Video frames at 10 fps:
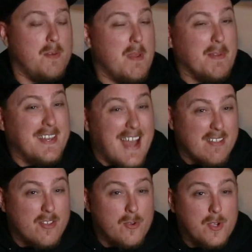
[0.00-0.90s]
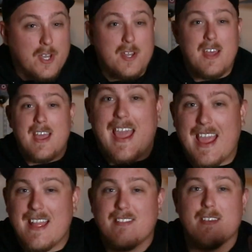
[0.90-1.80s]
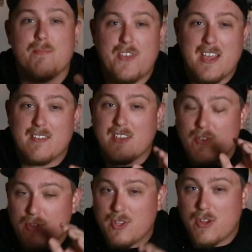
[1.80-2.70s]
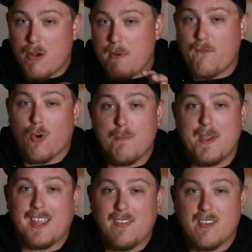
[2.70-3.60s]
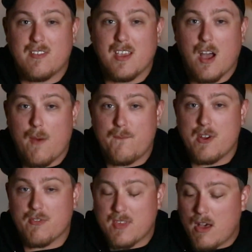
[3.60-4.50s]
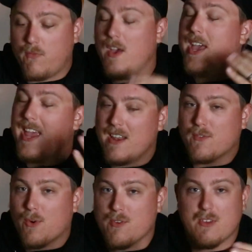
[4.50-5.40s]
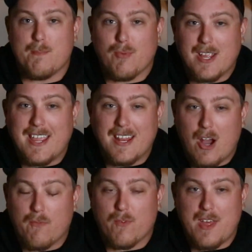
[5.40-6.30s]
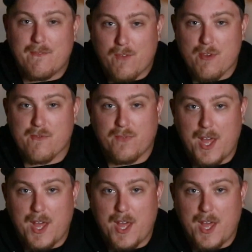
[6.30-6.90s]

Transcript: the maybe not so good, and some things that you should know before picking this thing up for yourself, and of course, bringing it out for that first